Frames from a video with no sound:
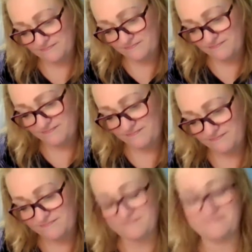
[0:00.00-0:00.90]

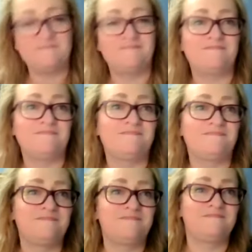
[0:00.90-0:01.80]

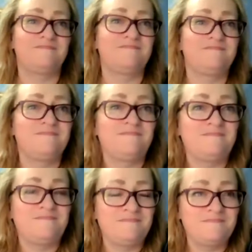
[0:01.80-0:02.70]

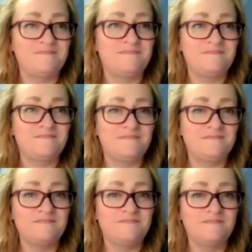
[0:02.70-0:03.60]

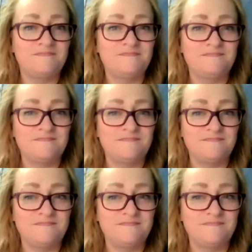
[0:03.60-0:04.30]
The person shown says nothing.